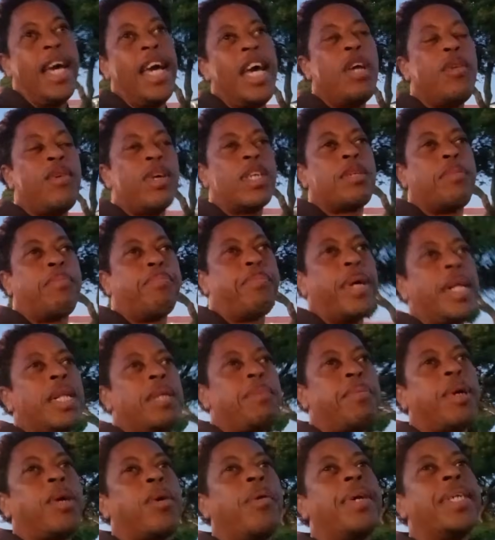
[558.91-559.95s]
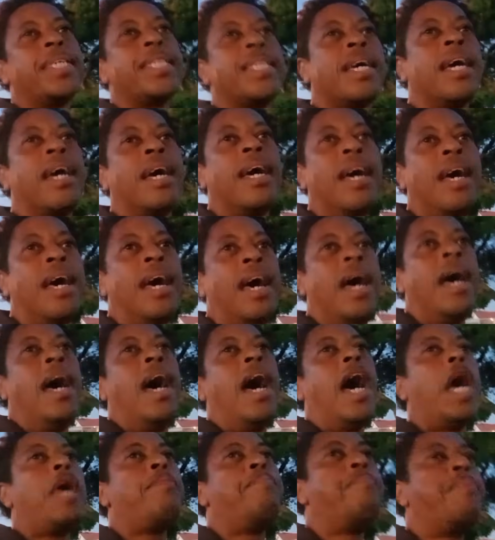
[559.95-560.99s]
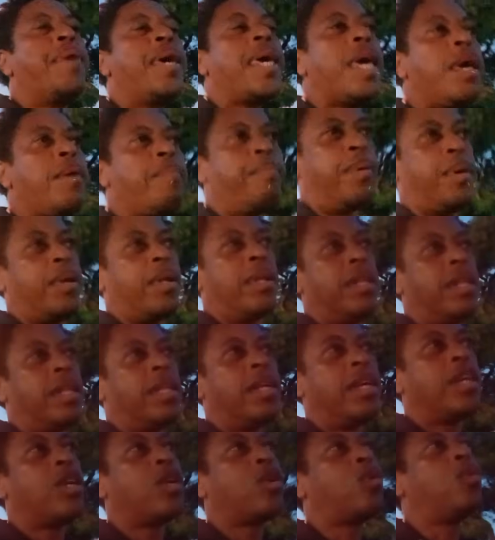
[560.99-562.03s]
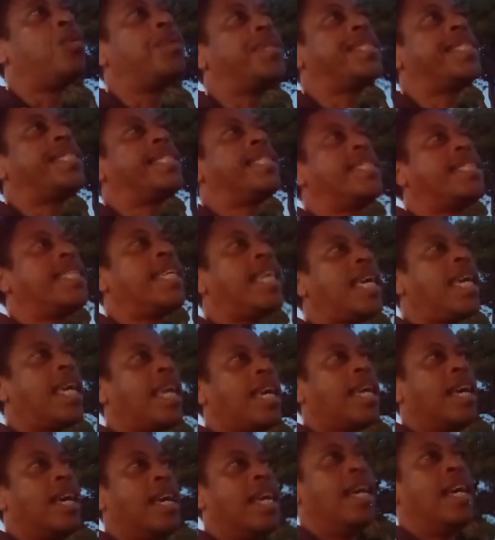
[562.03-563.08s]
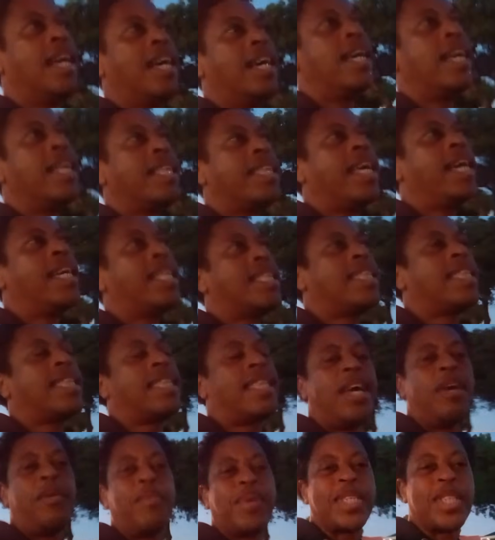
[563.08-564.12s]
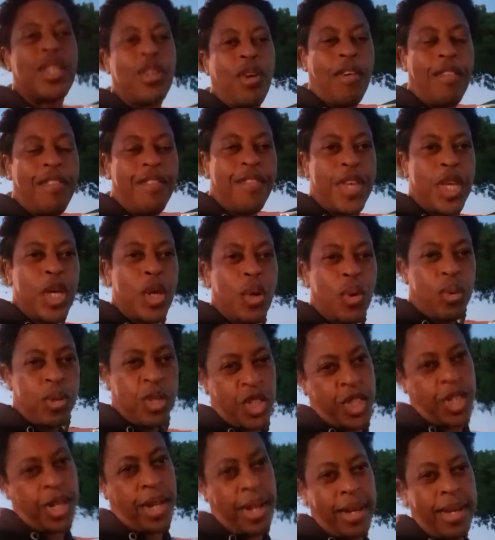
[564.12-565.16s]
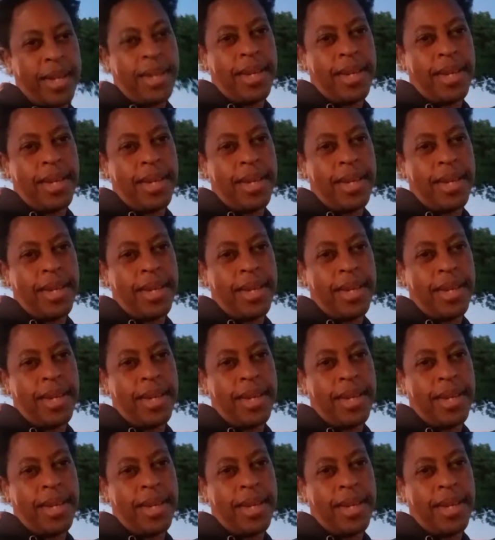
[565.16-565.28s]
It was built because a people could see that there was no future,